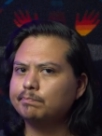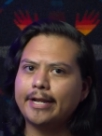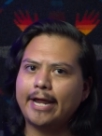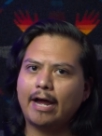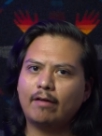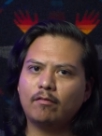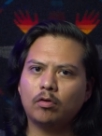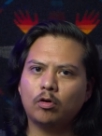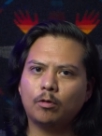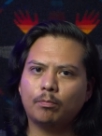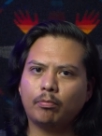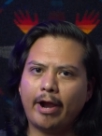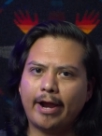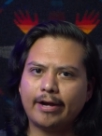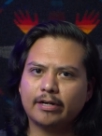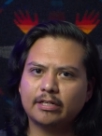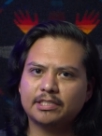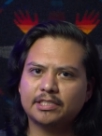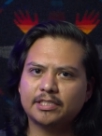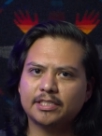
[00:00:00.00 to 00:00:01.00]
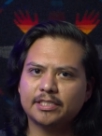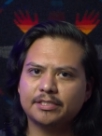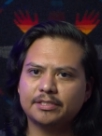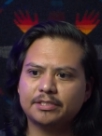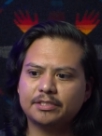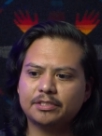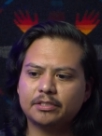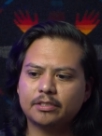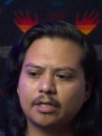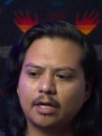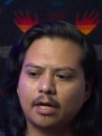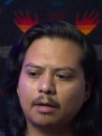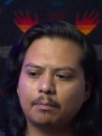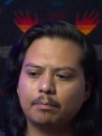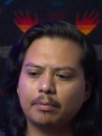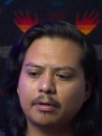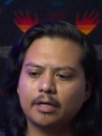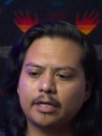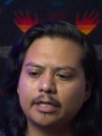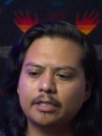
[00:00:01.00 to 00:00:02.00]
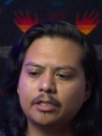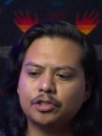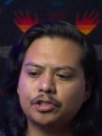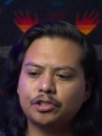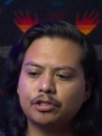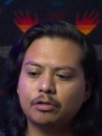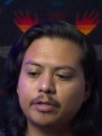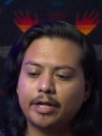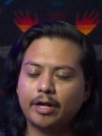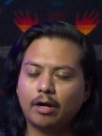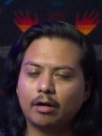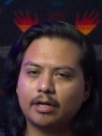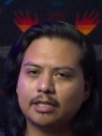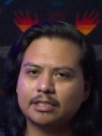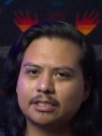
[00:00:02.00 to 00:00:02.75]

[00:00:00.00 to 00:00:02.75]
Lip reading: Navajo practices, but in the show, they aren't